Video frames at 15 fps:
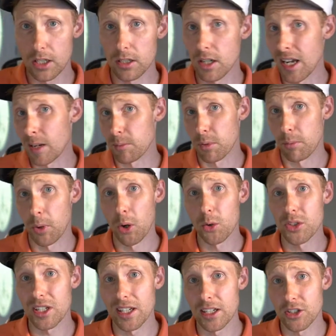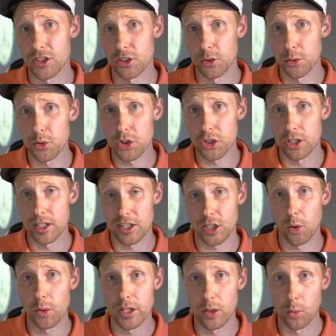and propose a solution that's
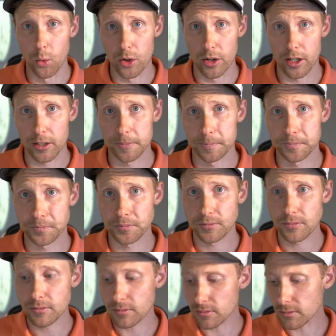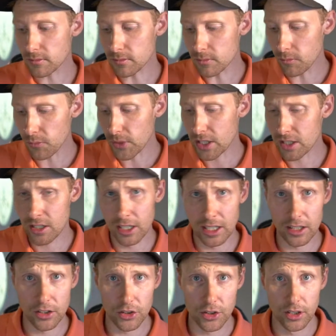going to work to get
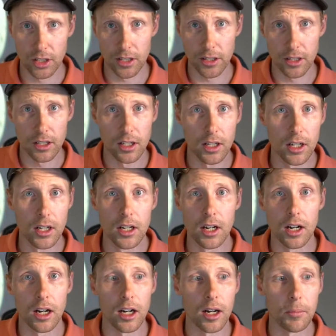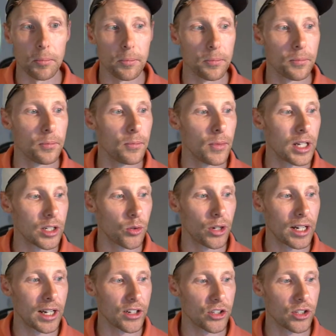this done. And quite
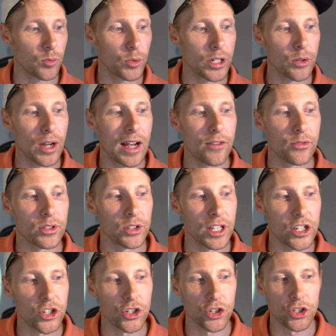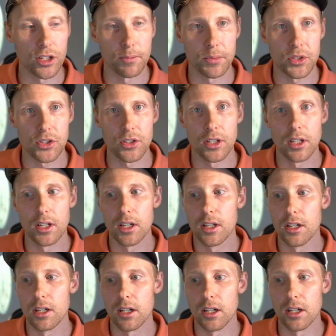honestly, when you have relationships,
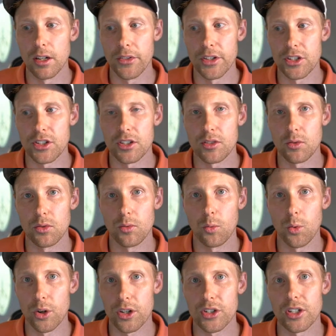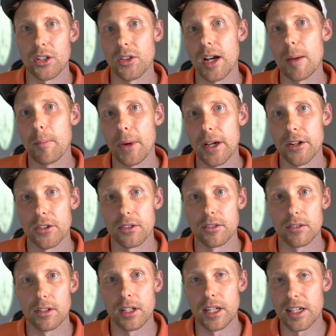this works a lot better.
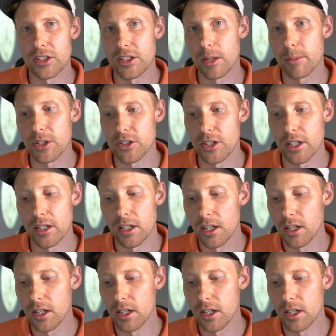And as Debbie said,